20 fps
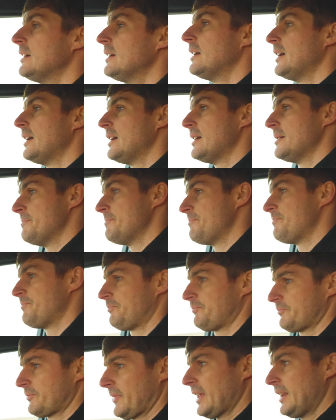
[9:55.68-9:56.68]

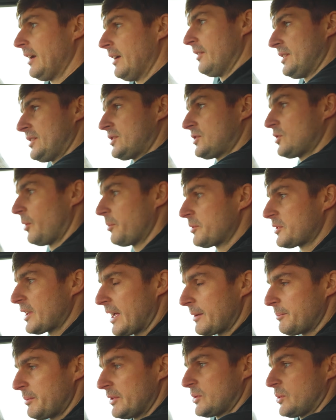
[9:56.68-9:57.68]
You know, this job's
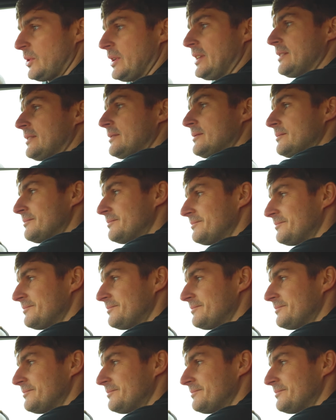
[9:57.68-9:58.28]
had between,